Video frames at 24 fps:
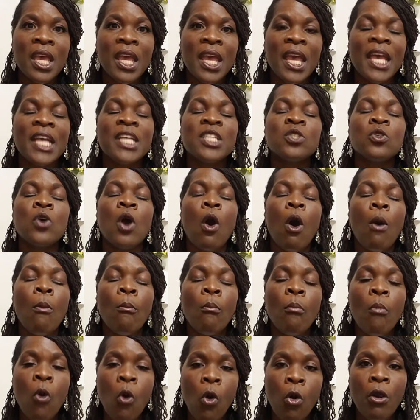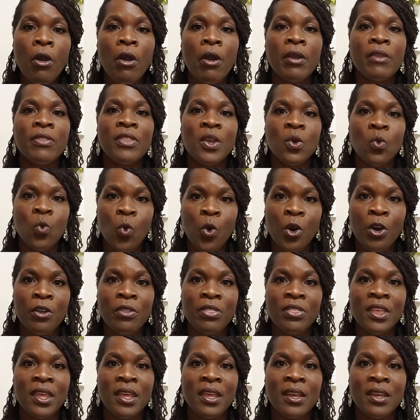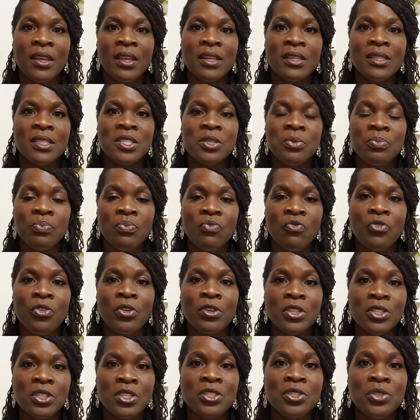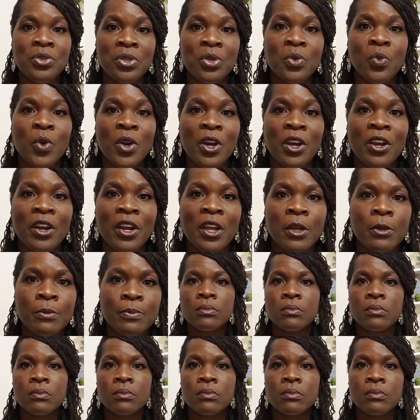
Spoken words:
is more than worth it to do the work.